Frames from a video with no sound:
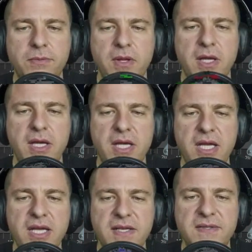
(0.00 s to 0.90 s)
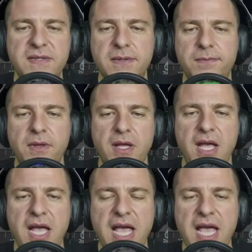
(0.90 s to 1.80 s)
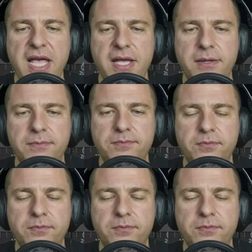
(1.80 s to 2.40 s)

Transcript: is a